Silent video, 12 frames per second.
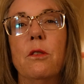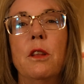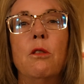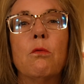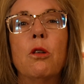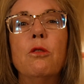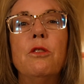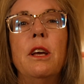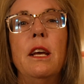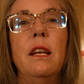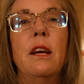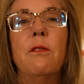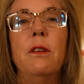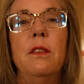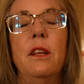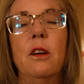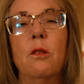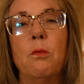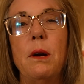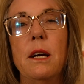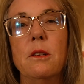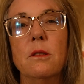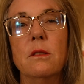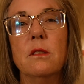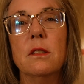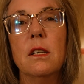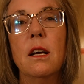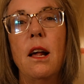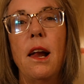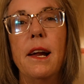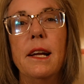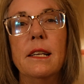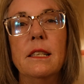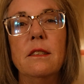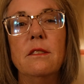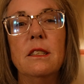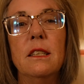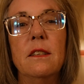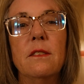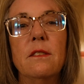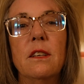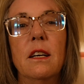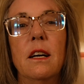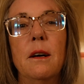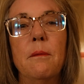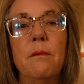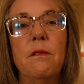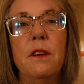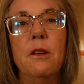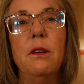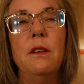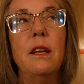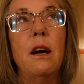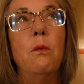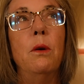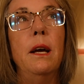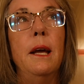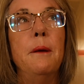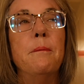they rotate everything around, and it is varied that way.